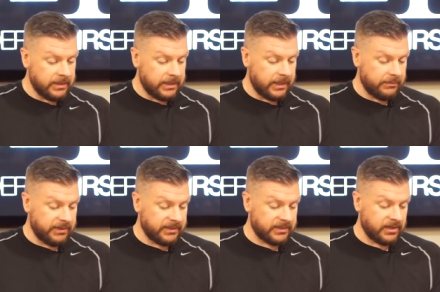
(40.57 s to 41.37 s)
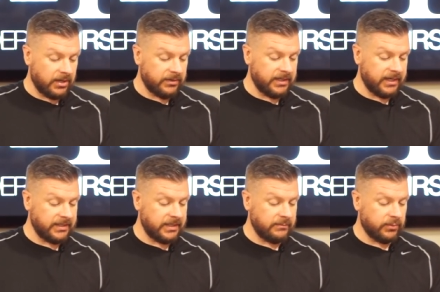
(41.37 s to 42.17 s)
Uh, but this is
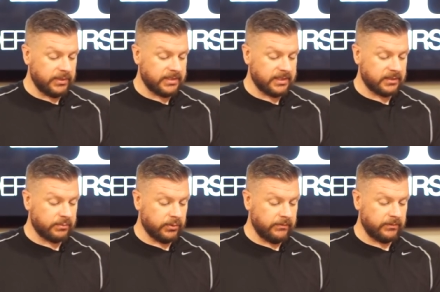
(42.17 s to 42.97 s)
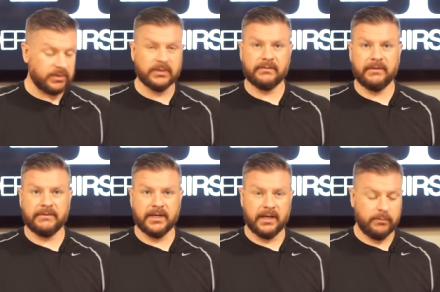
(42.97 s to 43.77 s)
119.6 proof, which is
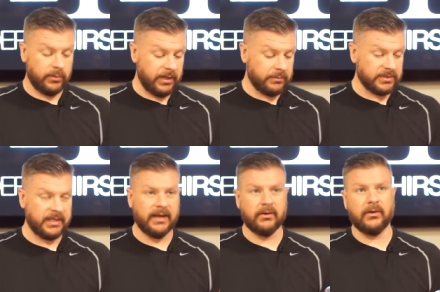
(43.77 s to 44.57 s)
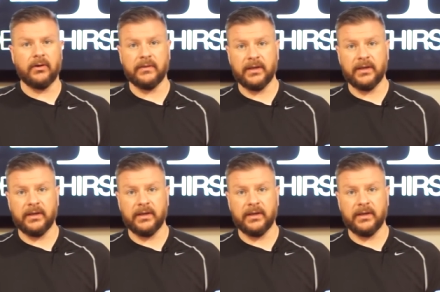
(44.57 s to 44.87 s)
59.8% alcohol.